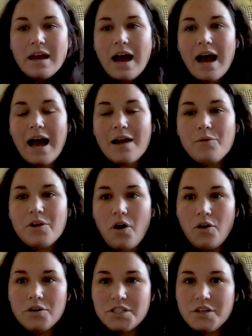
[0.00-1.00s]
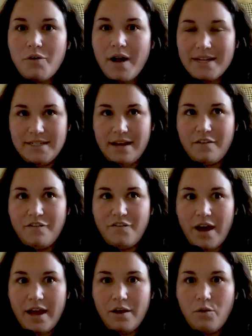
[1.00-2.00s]
I would also
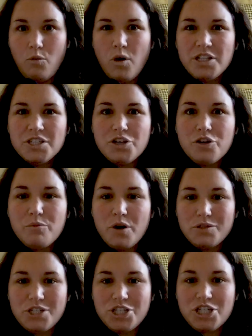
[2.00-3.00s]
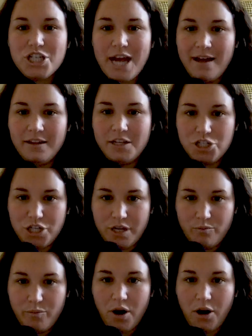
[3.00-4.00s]
identify what's your most challenging
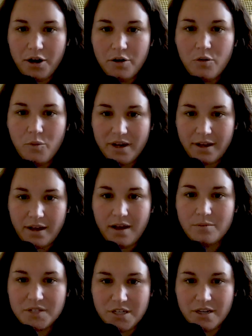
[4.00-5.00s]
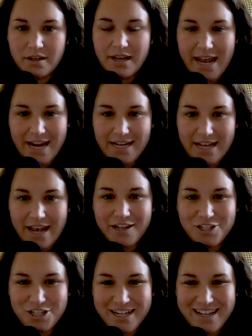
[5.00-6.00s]
part when it comes to
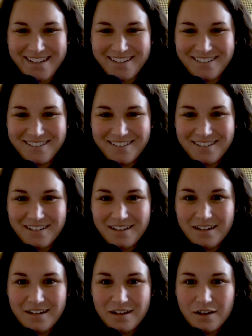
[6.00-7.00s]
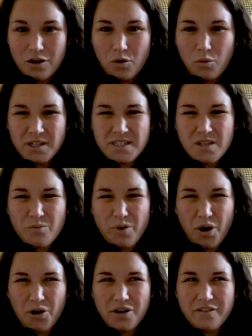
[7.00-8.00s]
ADHD. What's the
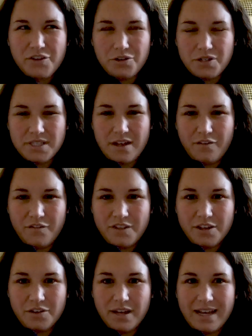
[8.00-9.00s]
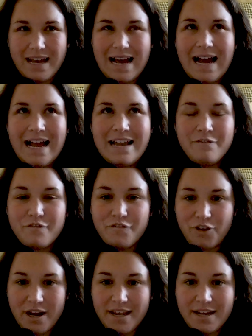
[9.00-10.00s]
part of yourself that you're like, I
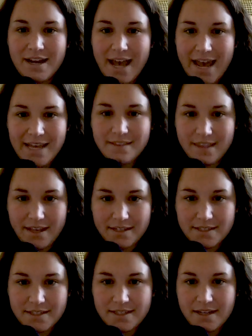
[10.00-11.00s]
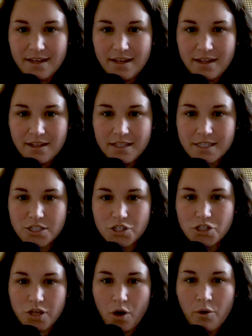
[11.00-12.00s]
freaking hate this? This is so